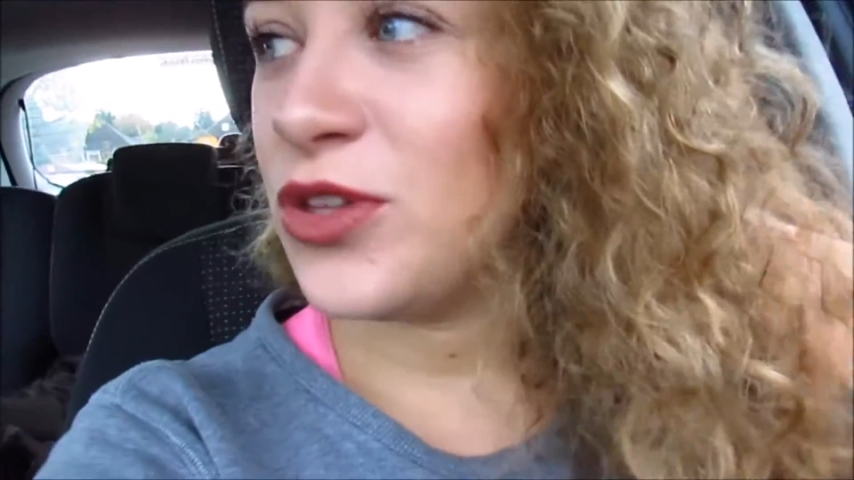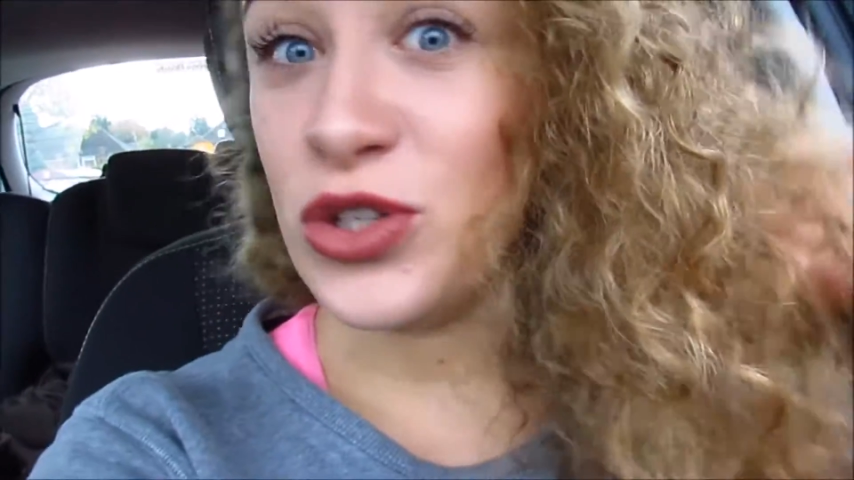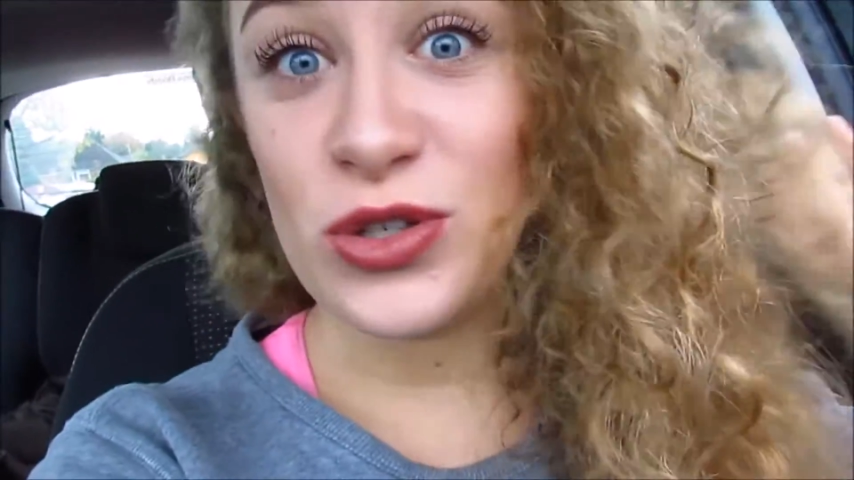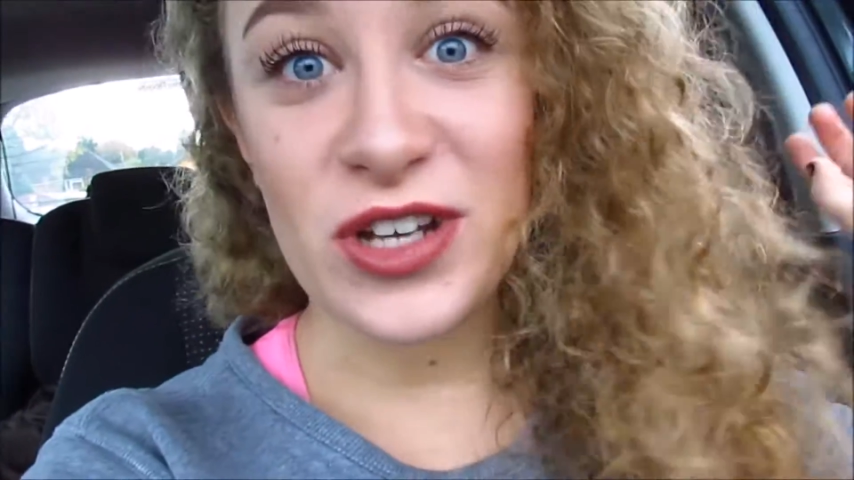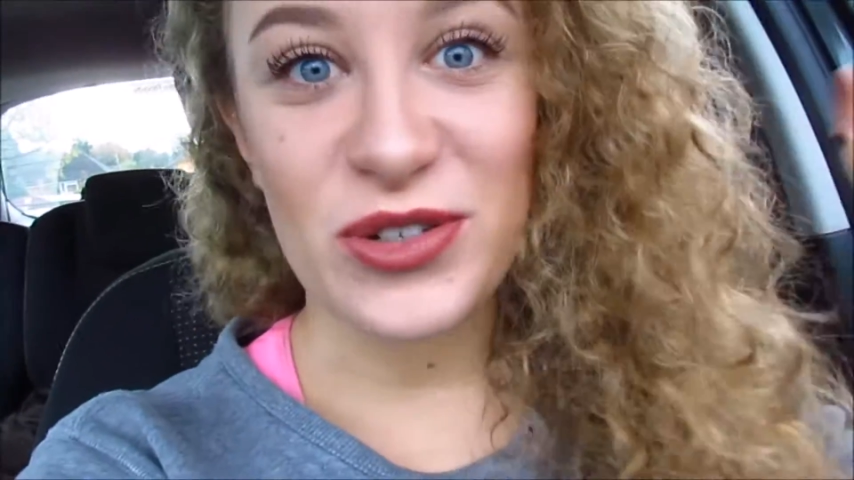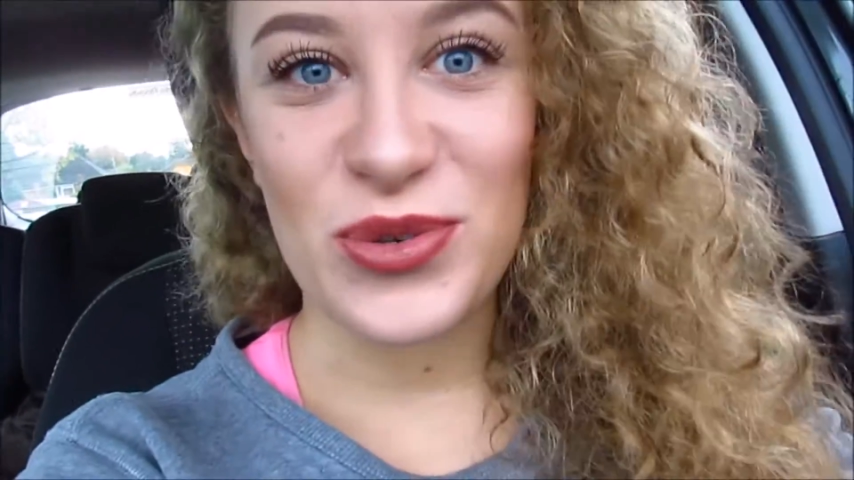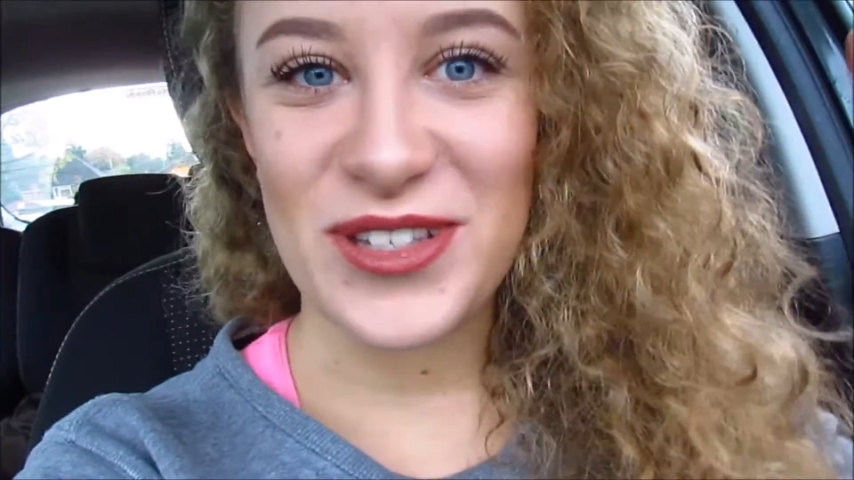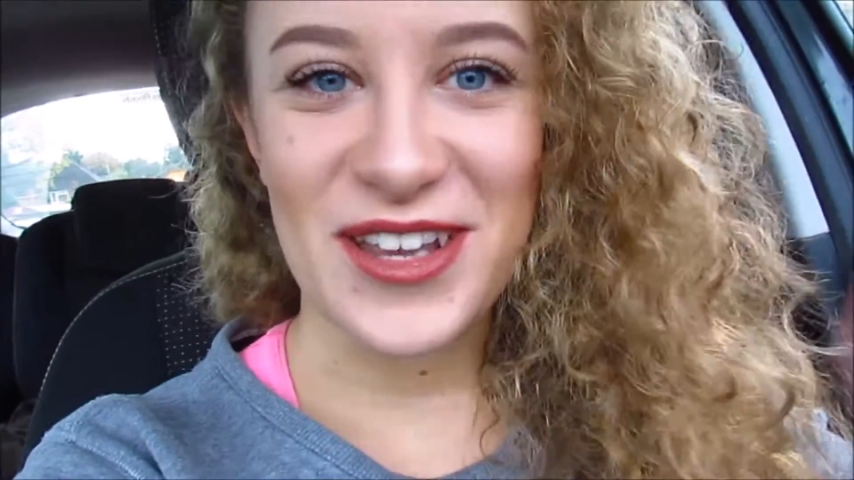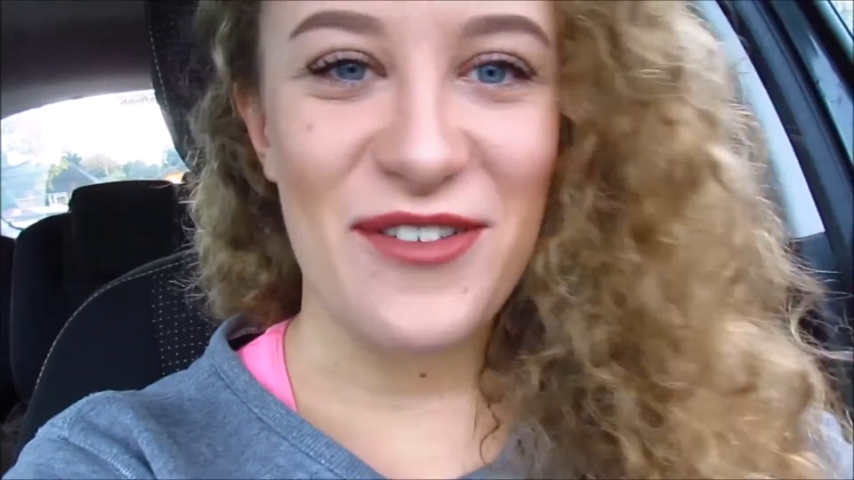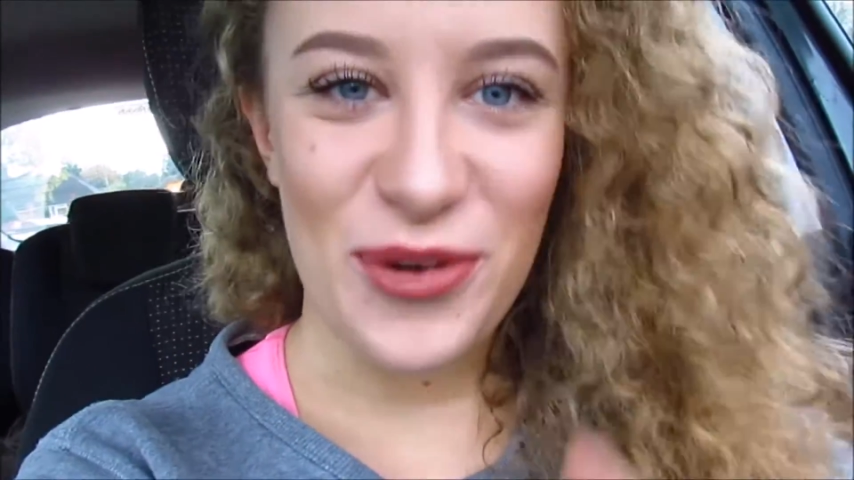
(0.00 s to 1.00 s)
new tongue
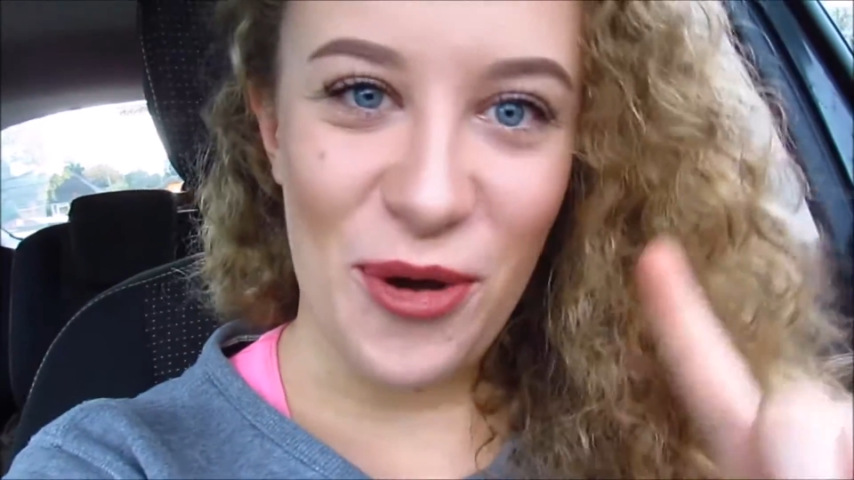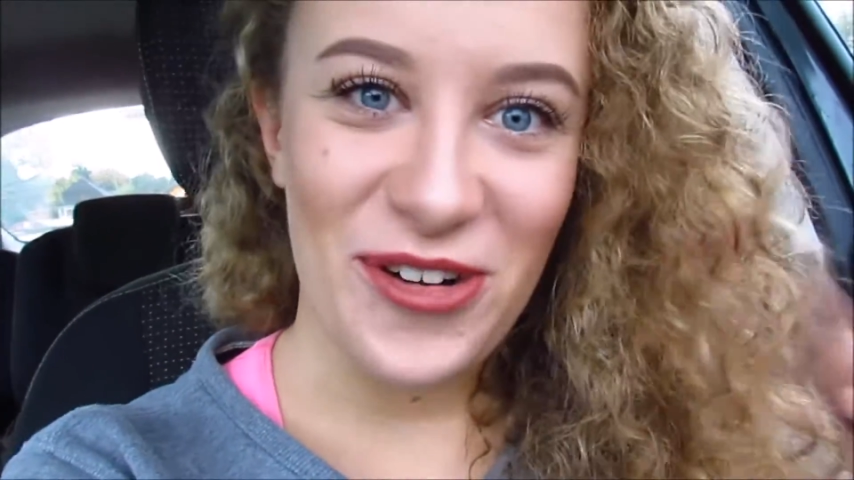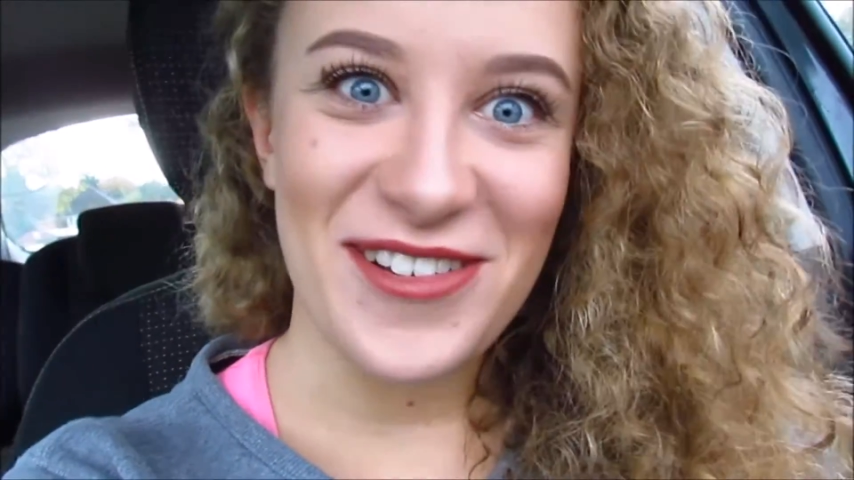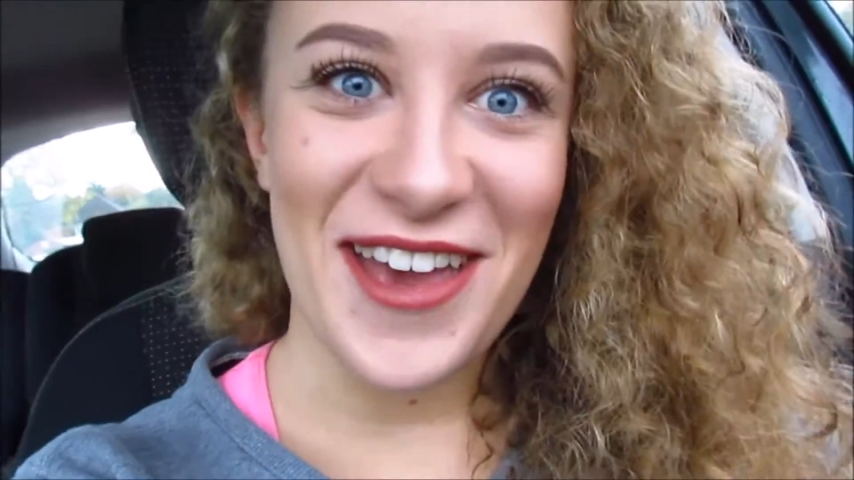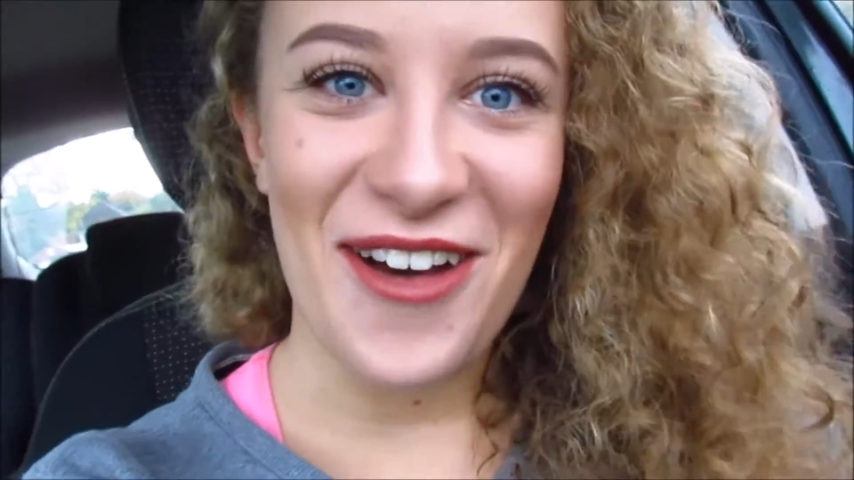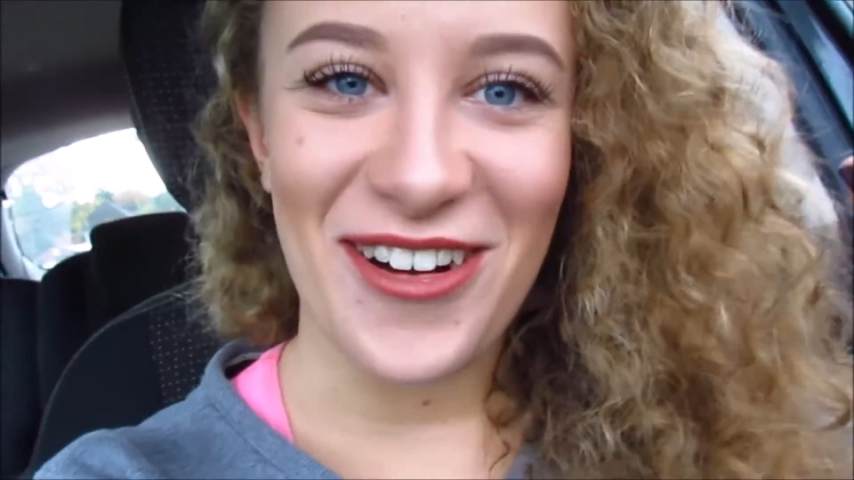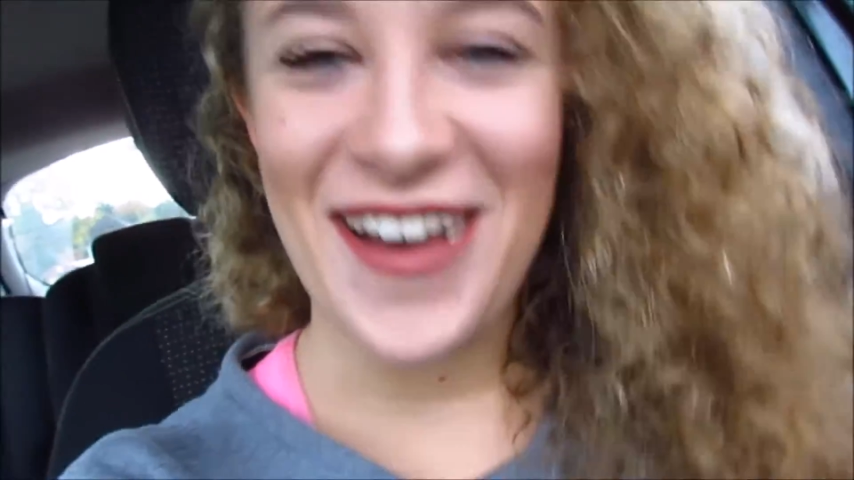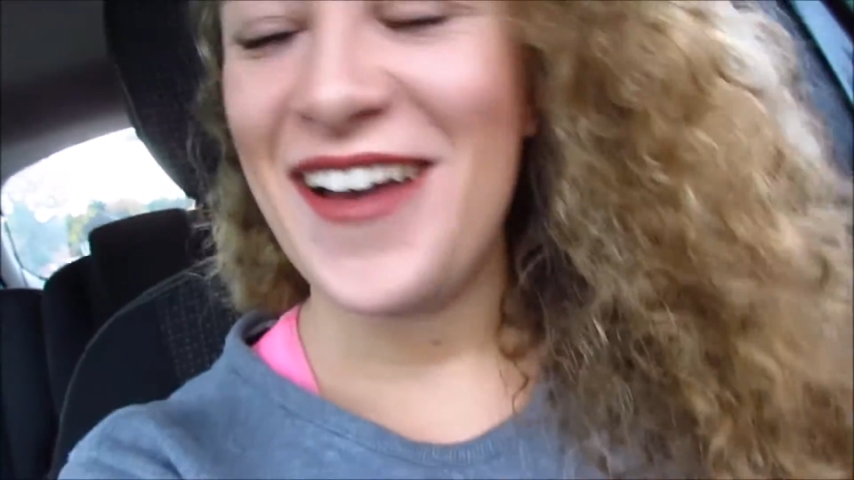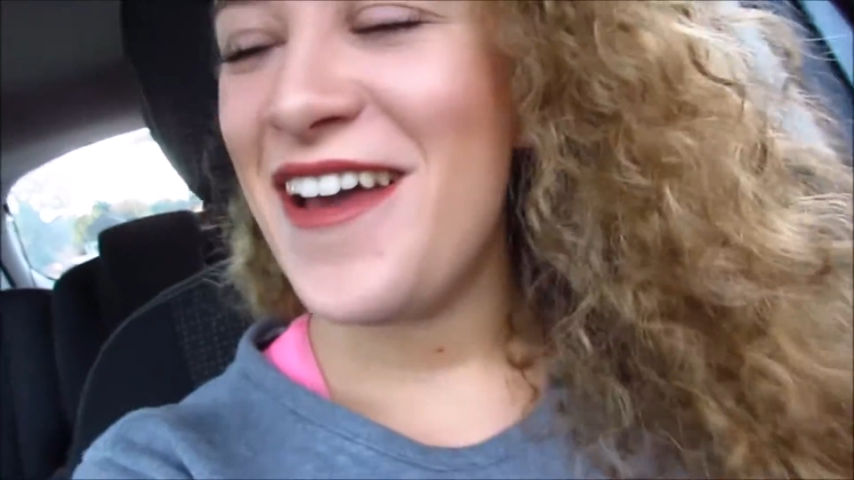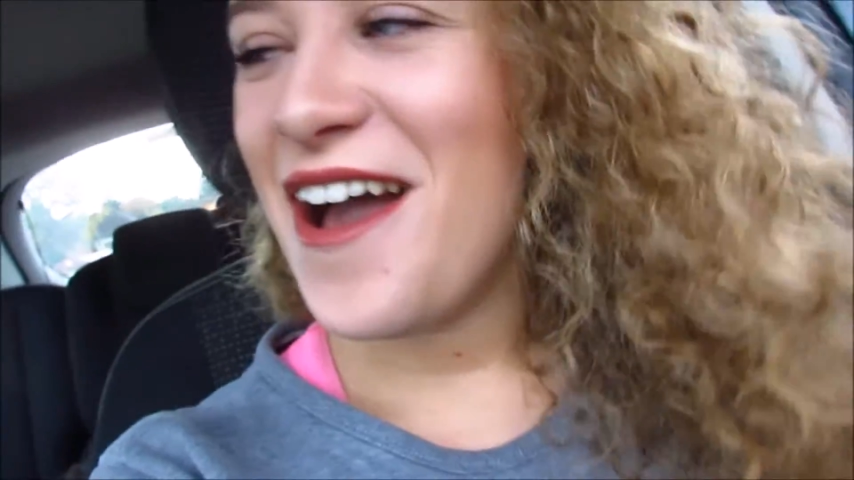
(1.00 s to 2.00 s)
twister, everyone, get on it.